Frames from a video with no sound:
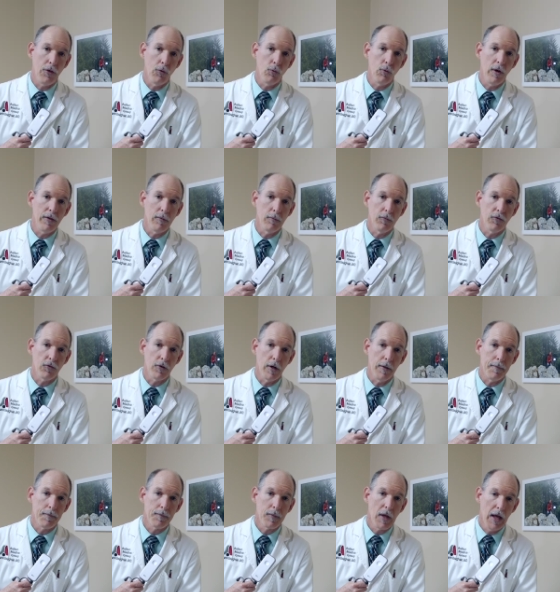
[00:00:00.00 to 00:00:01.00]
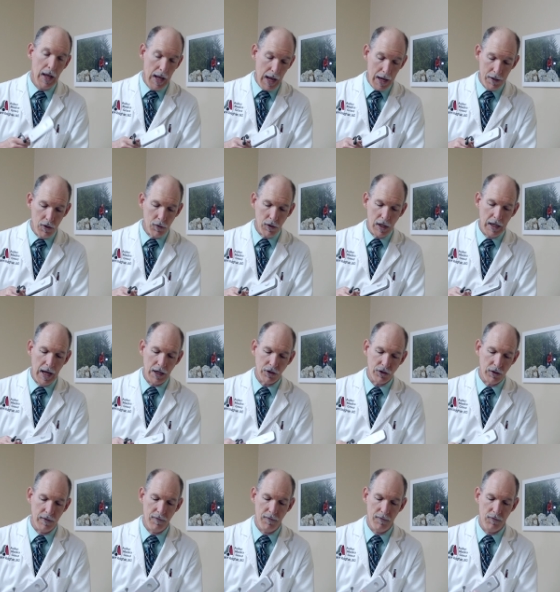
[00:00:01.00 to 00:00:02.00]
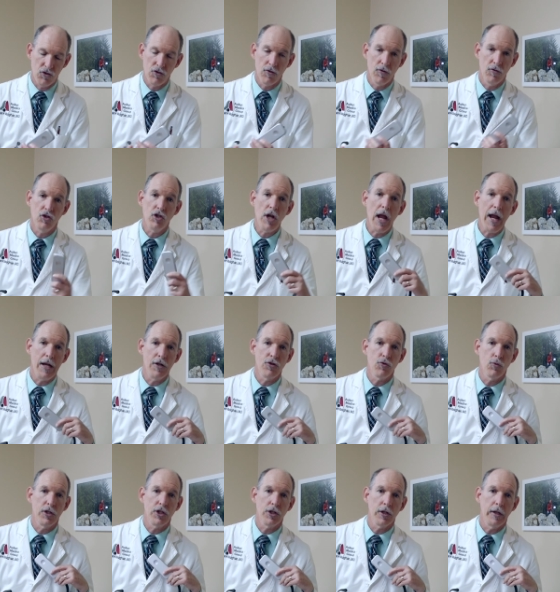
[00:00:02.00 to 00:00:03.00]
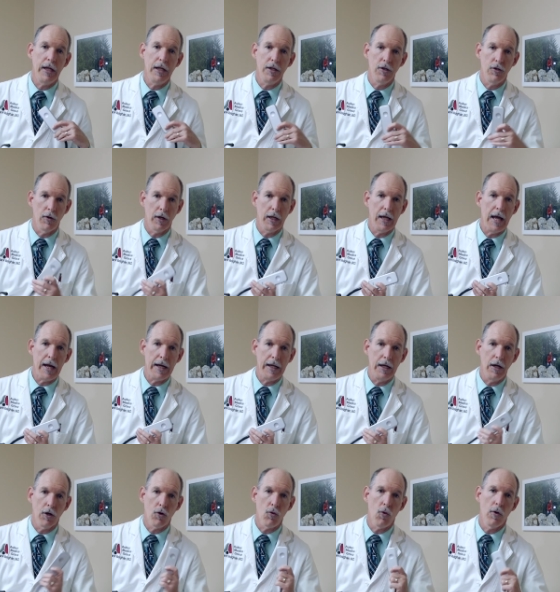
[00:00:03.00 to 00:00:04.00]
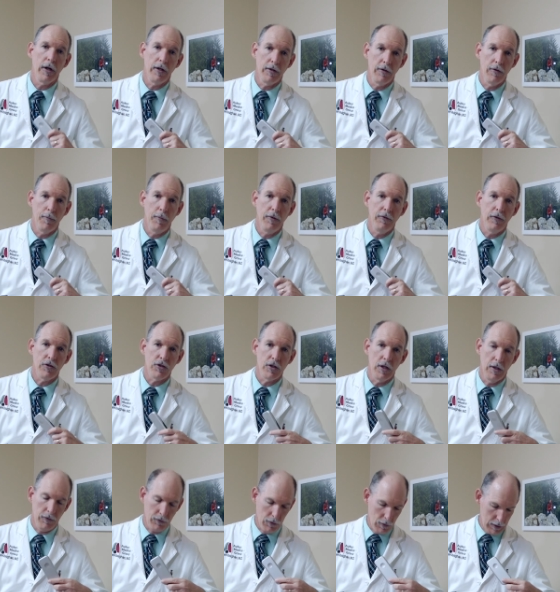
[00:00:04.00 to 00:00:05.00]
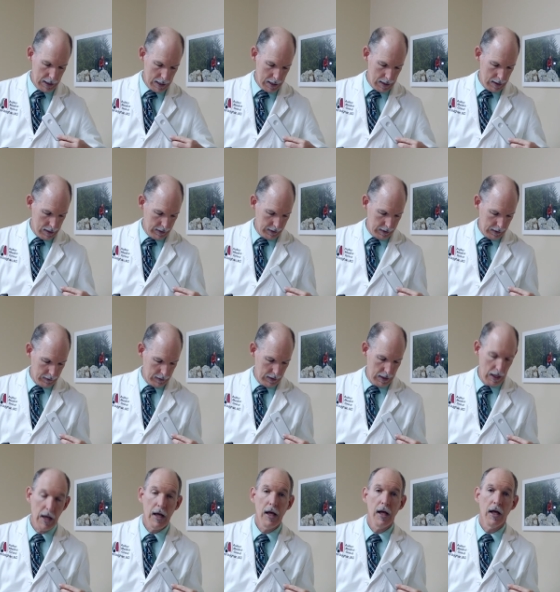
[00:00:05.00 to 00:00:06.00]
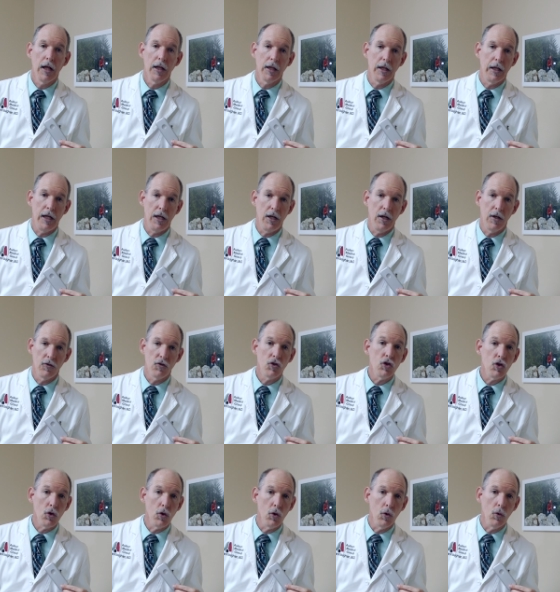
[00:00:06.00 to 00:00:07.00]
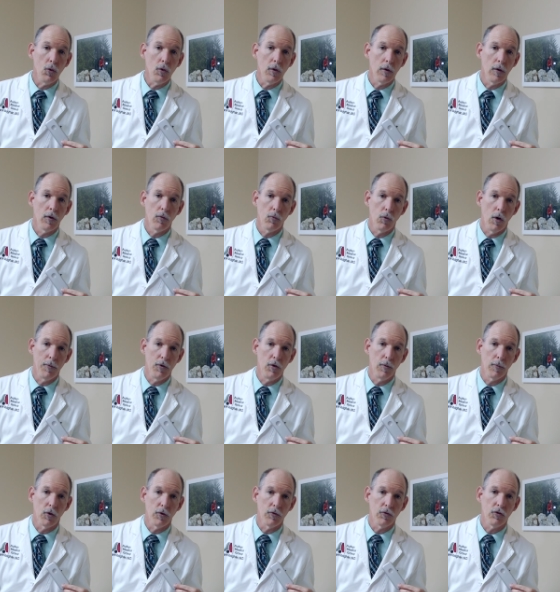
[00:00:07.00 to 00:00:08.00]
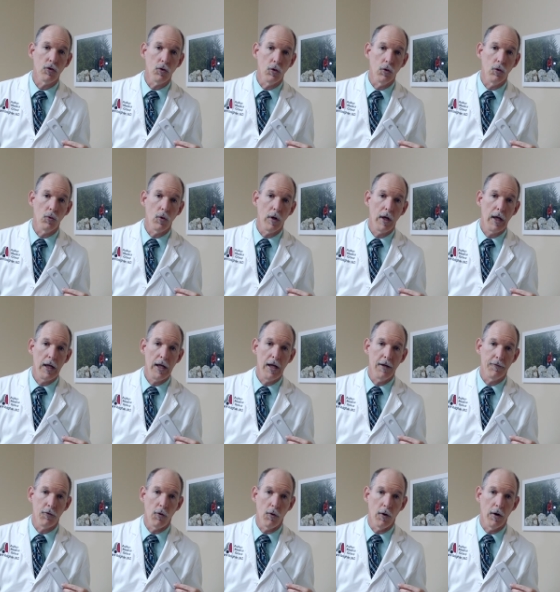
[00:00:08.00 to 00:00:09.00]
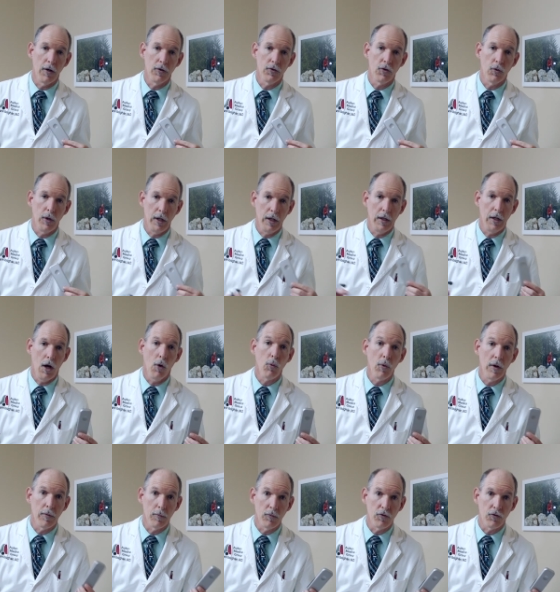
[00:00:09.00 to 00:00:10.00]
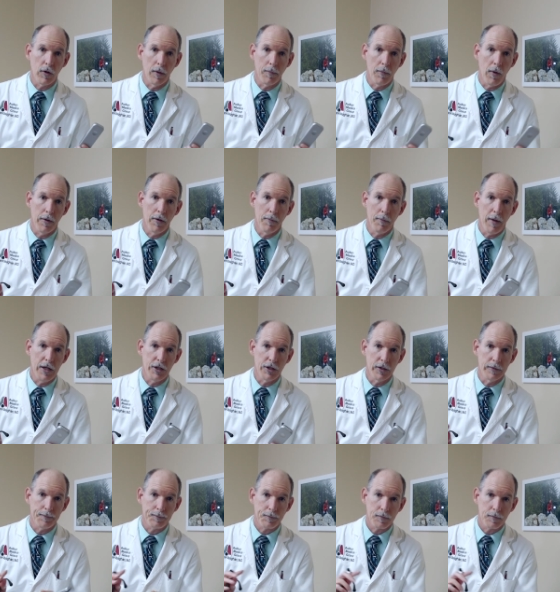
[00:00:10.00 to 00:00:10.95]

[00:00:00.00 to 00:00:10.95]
the rhythm strip. And you can actually change which lead you're getting according to the positioning. So again, this is lead 2, Roman numeral 2, if you're doing a rhythm strip on the patient.